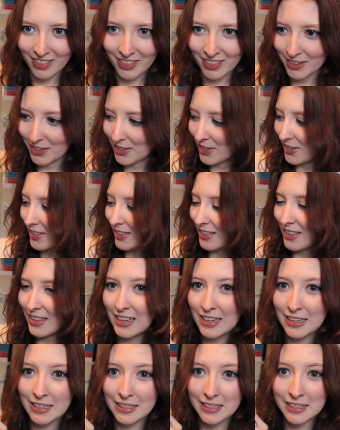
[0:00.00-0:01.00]
those are
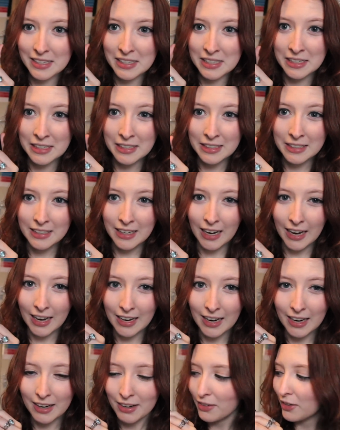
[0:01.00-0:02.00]
these.
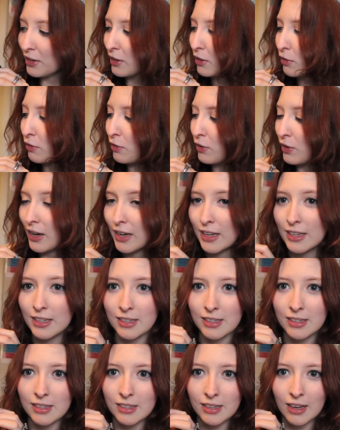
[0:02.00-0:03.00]
And I don't know if you
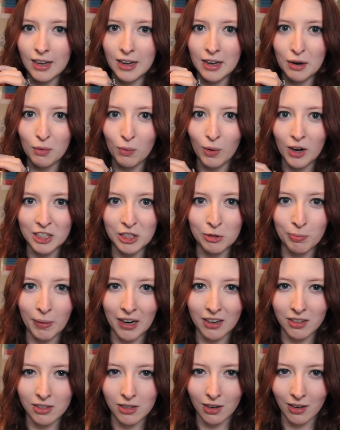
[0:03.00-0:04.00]
guys watch
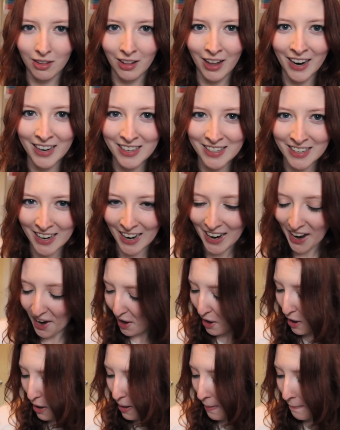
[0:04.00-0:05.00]
Battlestar
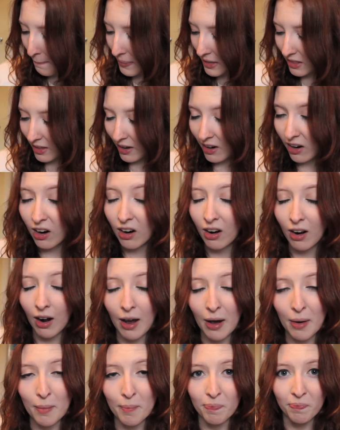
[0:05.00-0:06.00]
Galactica, but they
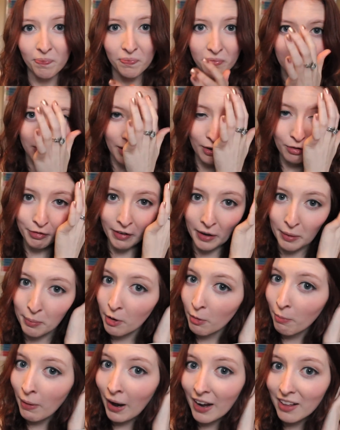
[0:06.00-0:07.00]
are
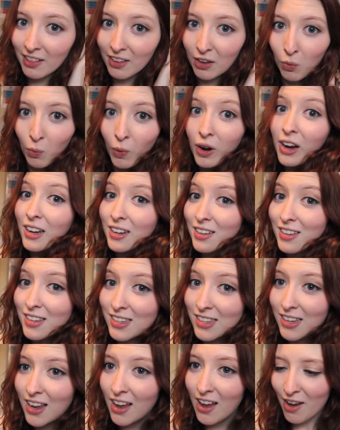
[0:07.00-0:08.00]
Viper pilot
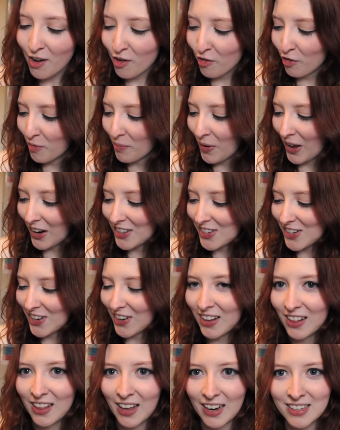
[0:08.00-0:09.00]
wings from
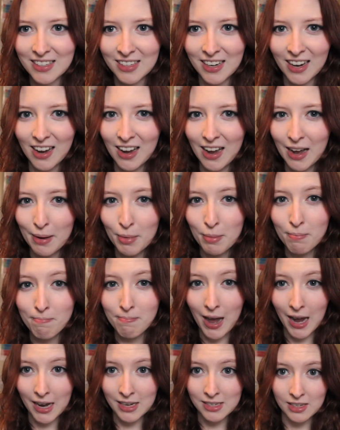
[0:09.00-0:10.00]
Battlestar Galactica. I'm a
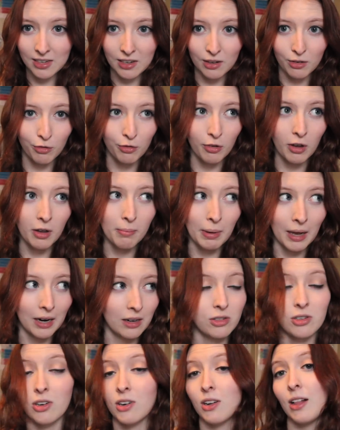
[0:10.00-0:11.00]
massive
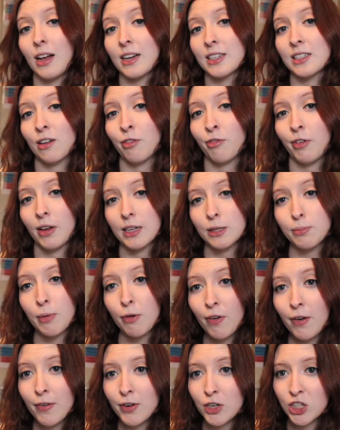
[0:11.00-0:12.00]
Battlestar Galactica fan. It's my
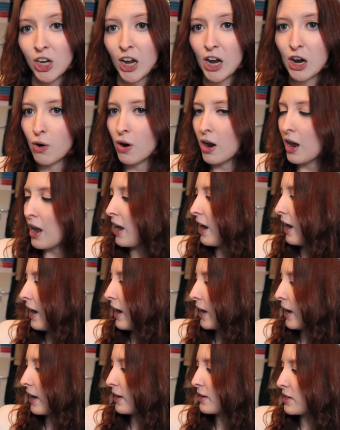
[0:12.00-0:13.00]
favorite show,
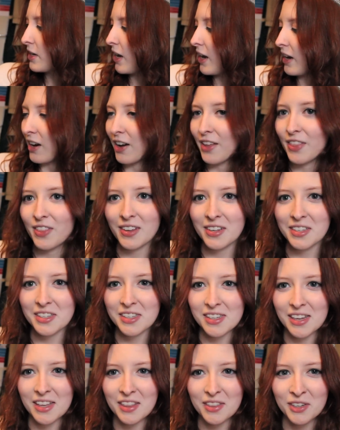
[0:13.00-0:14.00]
and I got
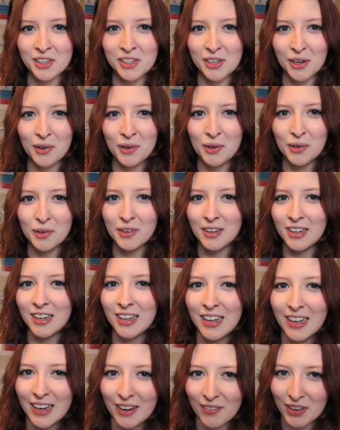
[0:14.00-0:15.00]
these. Oh, they're so cool,
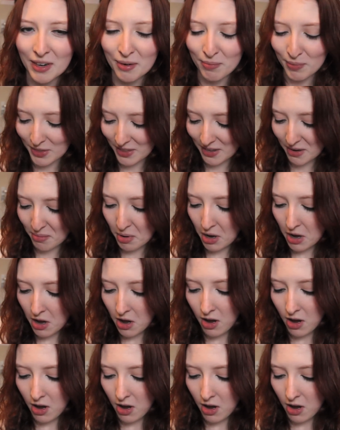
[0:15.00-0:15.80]
and I'm gonna put them